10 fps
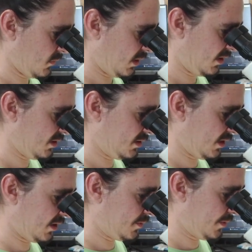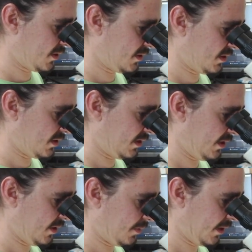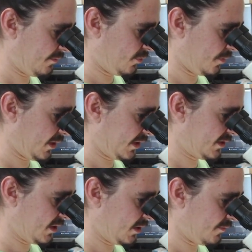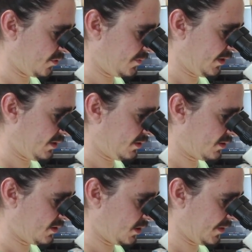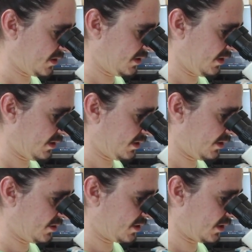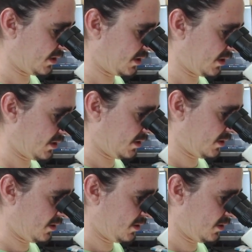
And this is nice because this heating platform lines it up for me to some extent, and I just kind of got to